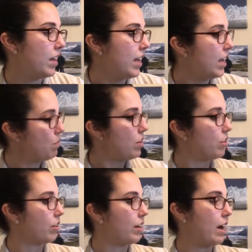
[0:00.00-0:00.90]
He
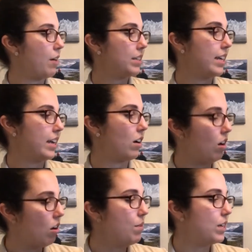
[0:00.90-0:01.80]
wondered how his Nana
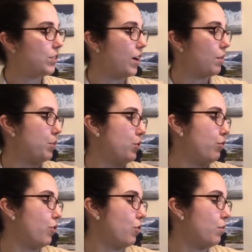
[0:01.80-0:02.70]
always found
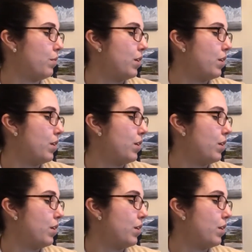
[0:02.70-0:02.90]
beautiful,